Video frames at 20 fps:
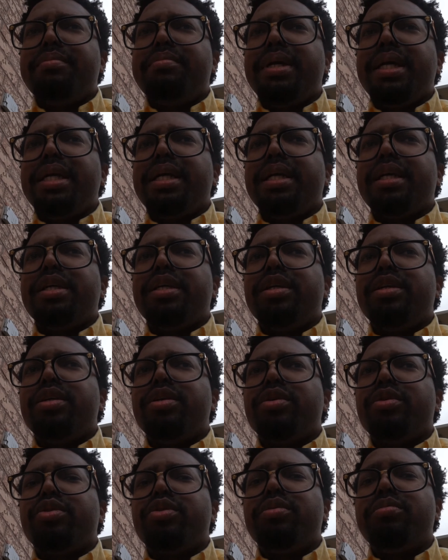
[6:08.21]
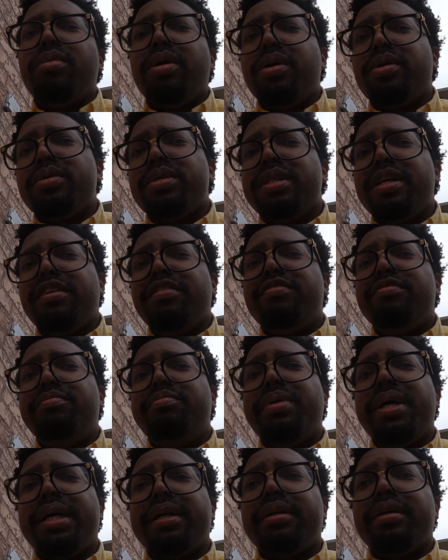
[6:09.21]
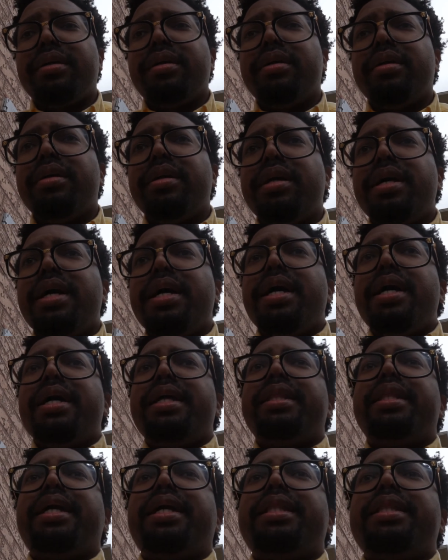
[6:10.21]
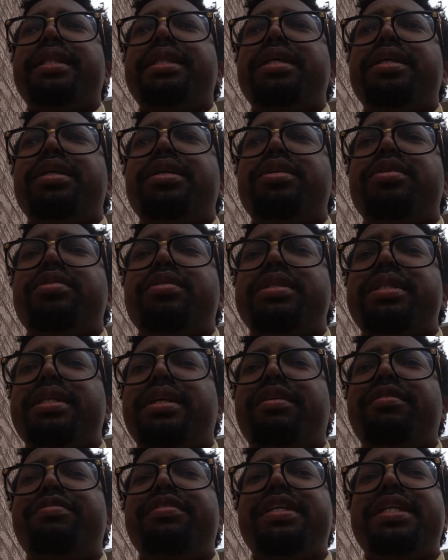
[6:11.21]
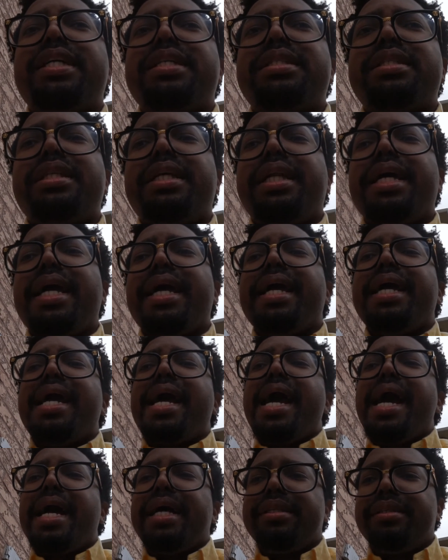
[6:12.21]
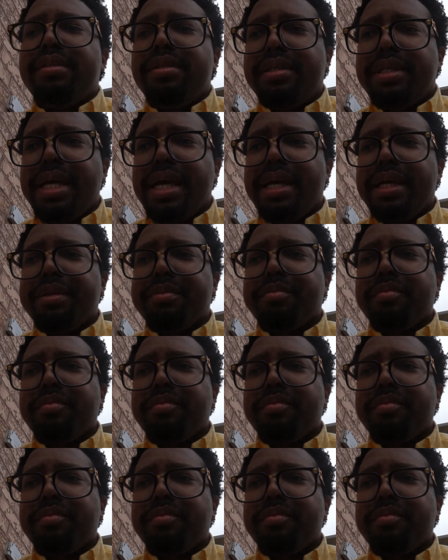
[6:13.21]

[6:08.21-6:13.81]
Make your tomorrow self better than yourself yesterday and today.